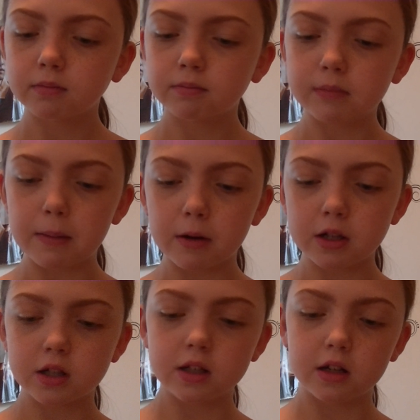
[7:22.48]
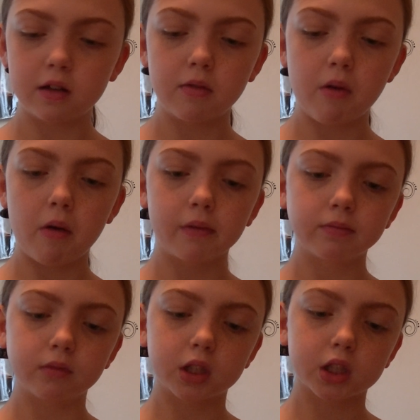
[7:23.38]
my brush still
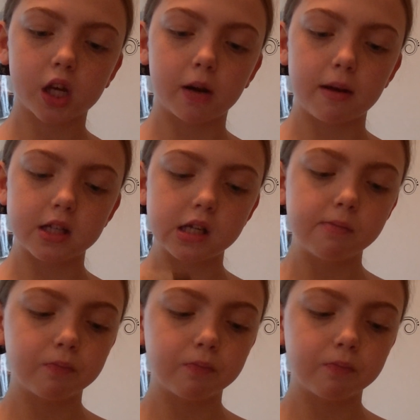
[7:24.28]
kind of messy.